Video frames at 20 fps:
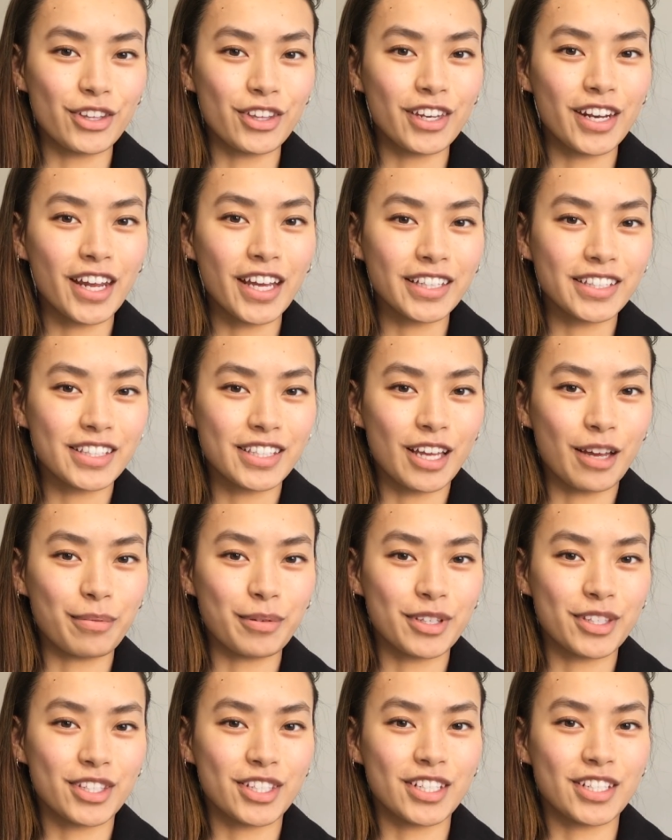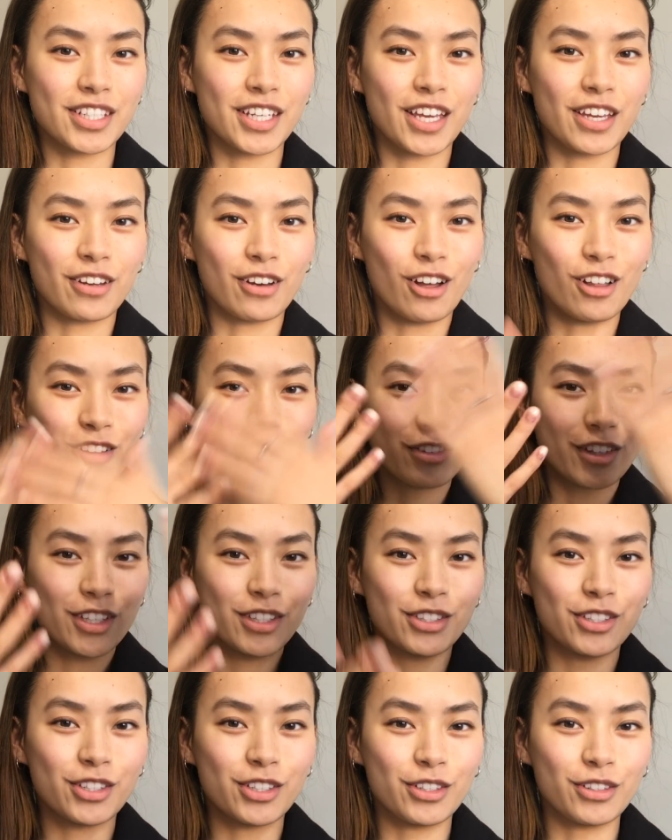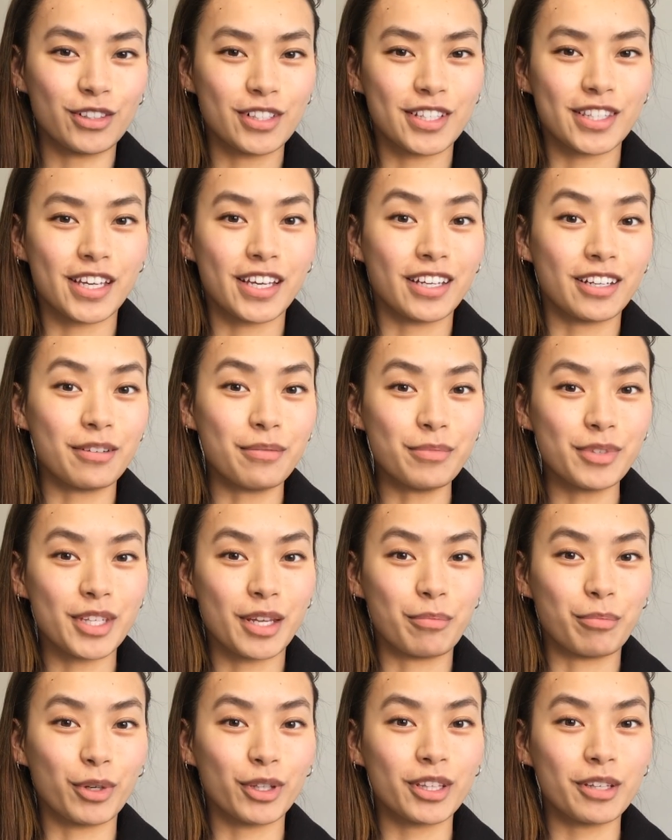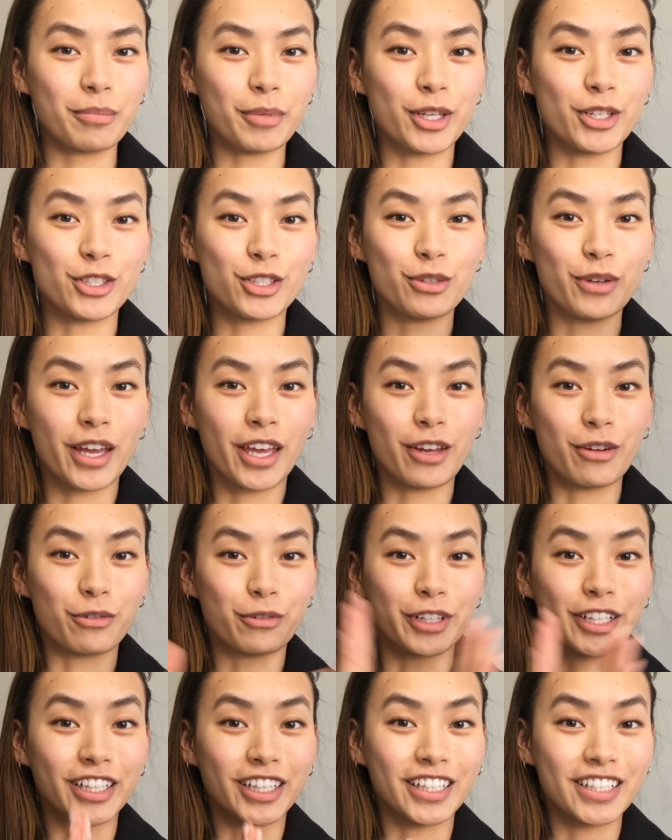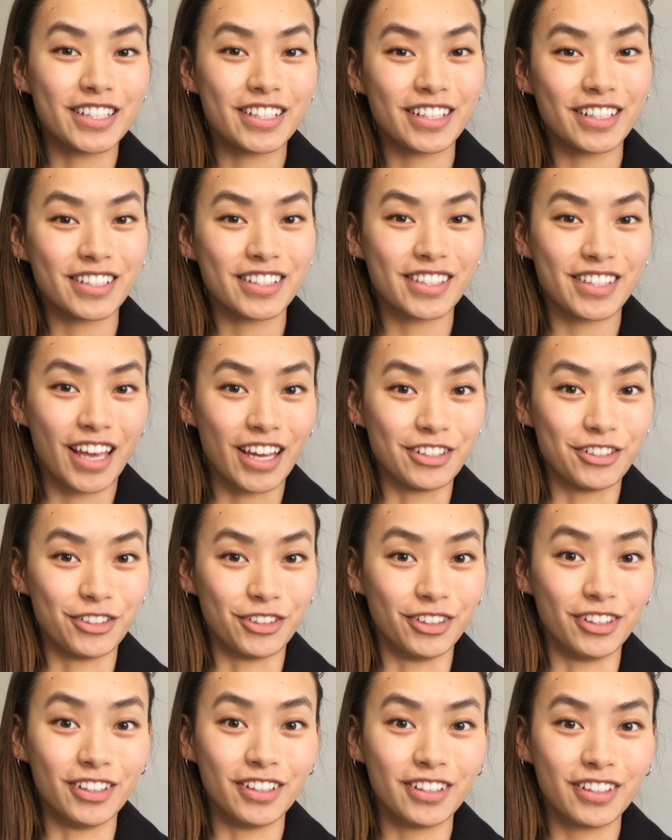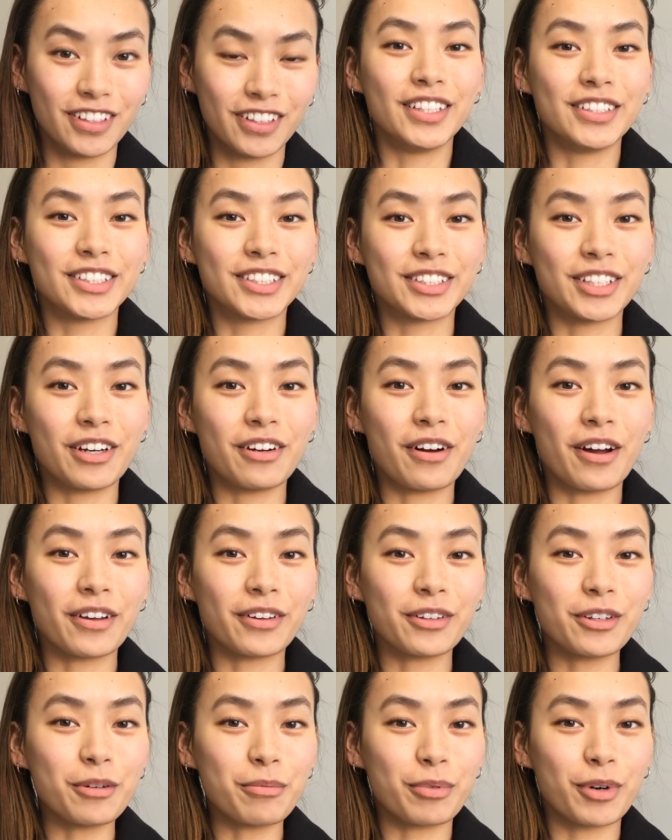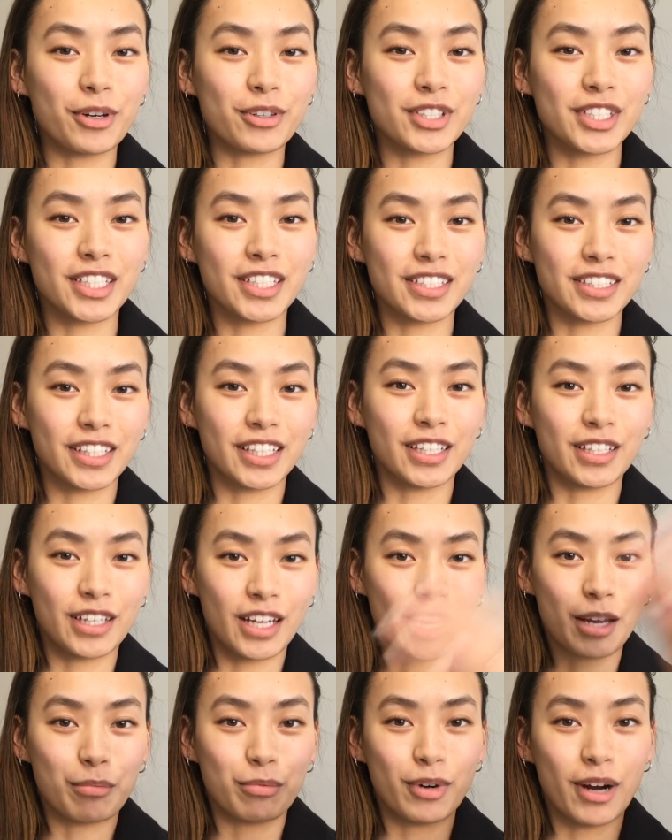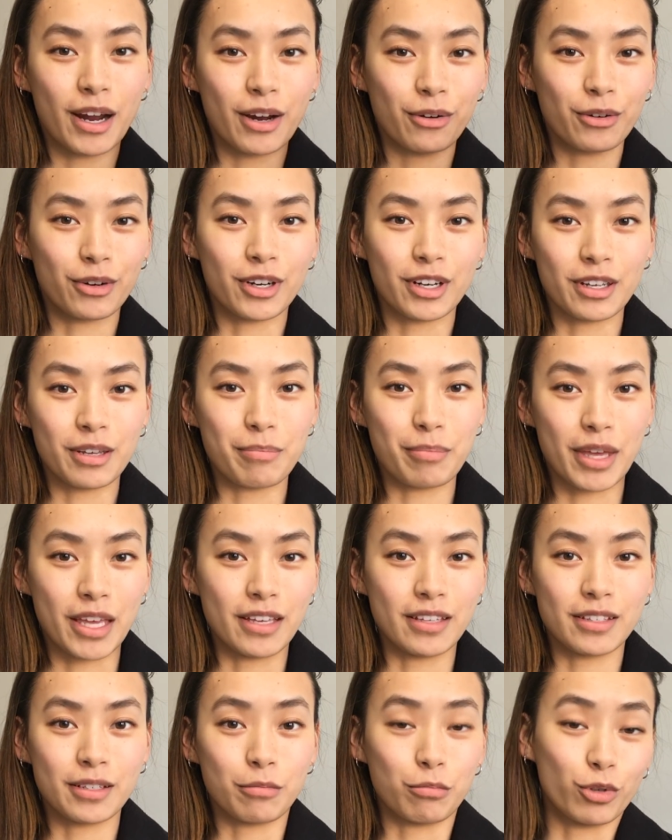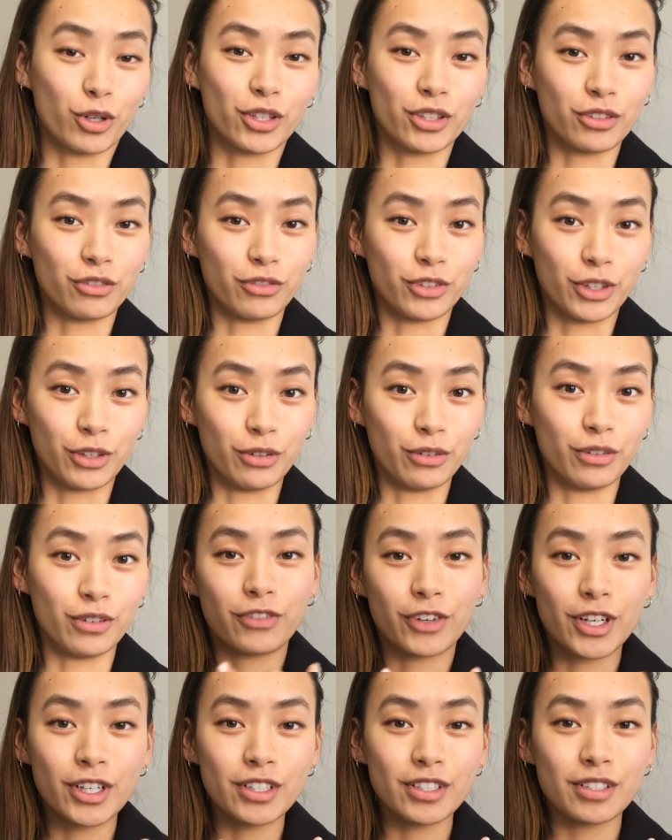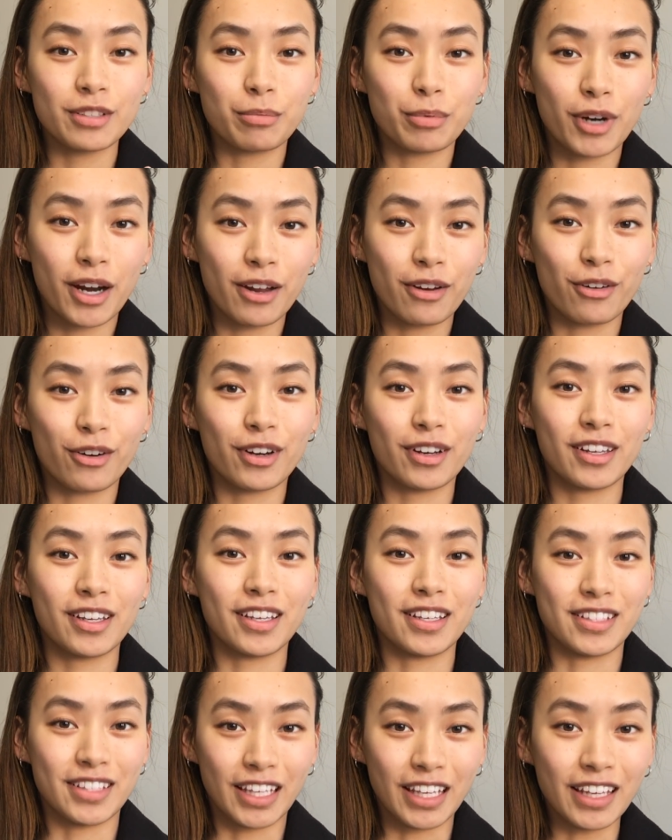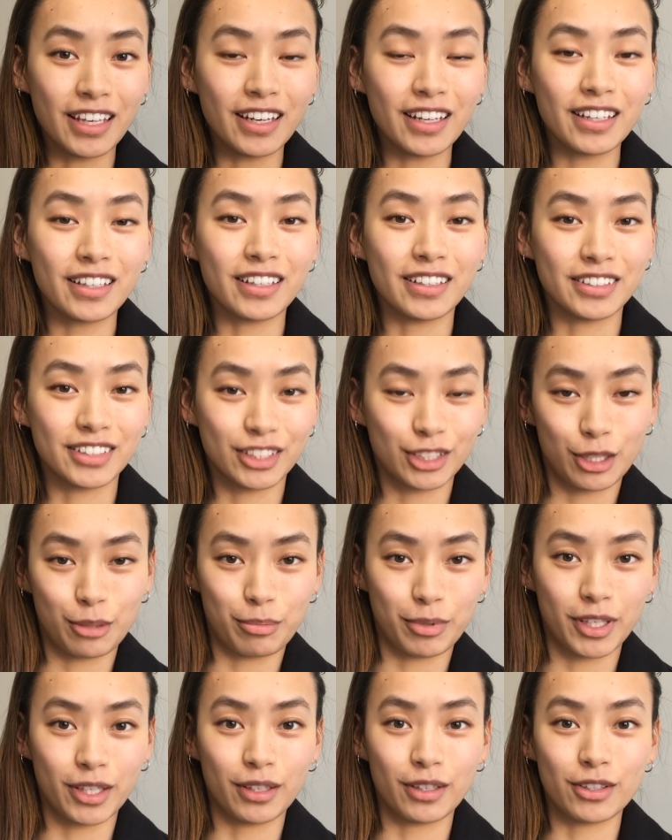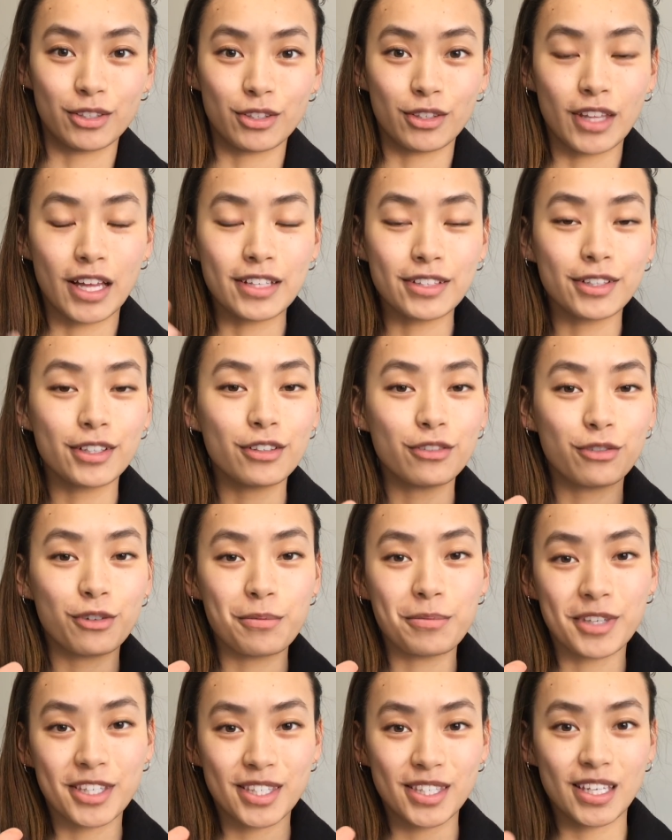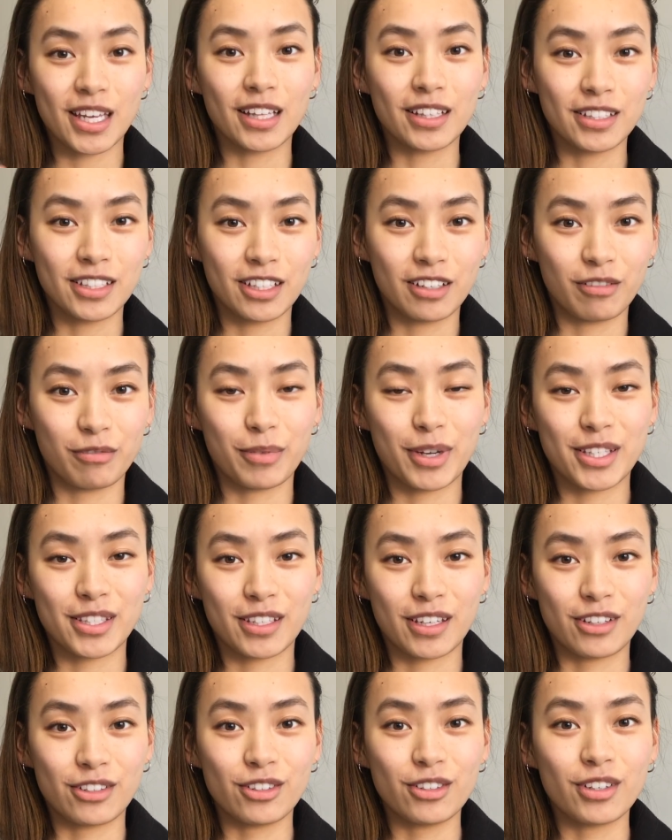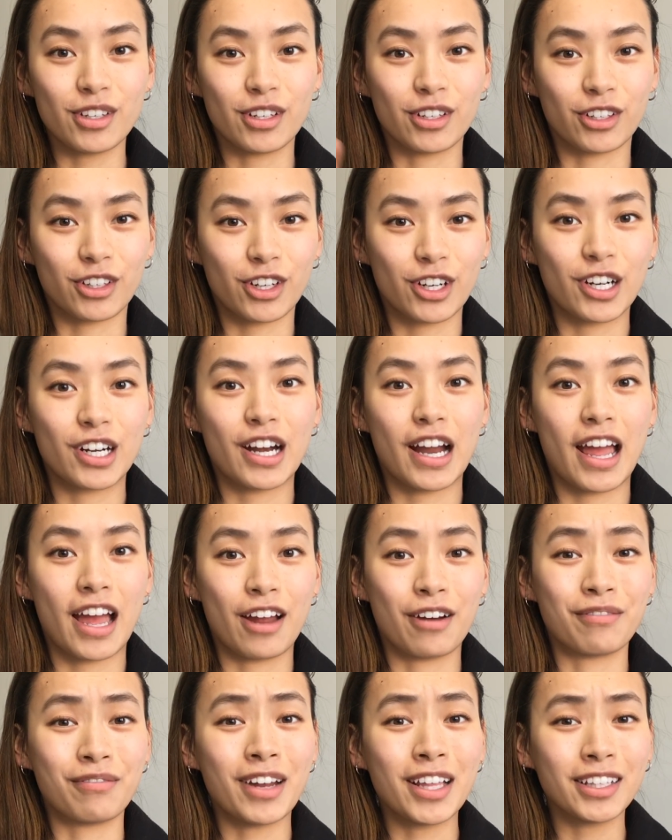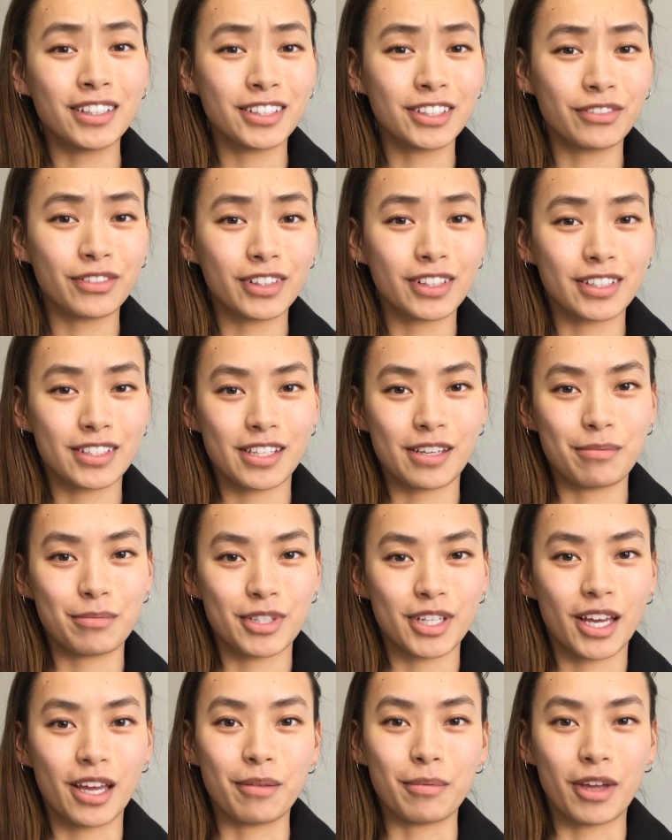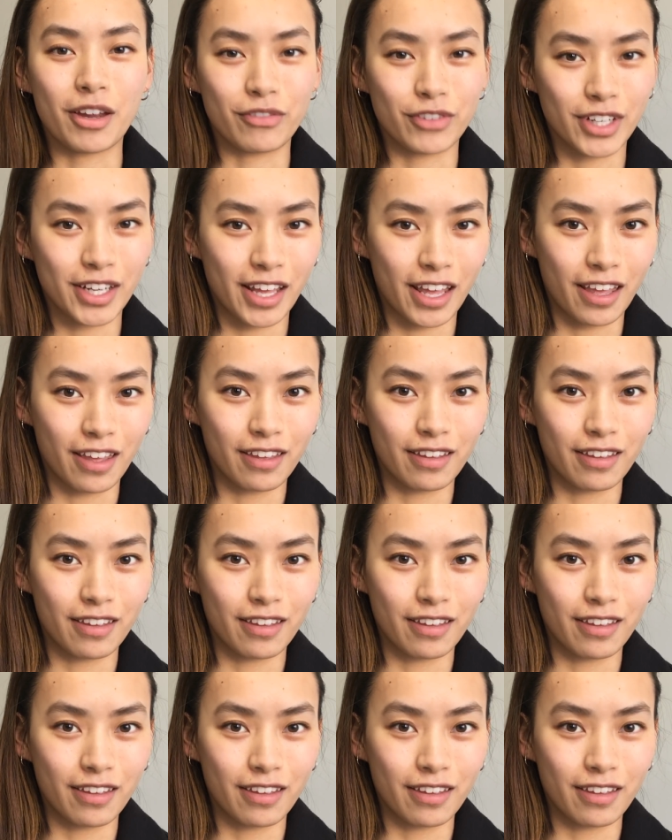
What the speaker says: the next step is to take all of these to-do list items and put them into a realistic schedule. So I'm going to approach this in a priority-based point of view. First priority is eating and sleeping. So that's going to form the skeleton of my schedule and occur at relatively the same time every day.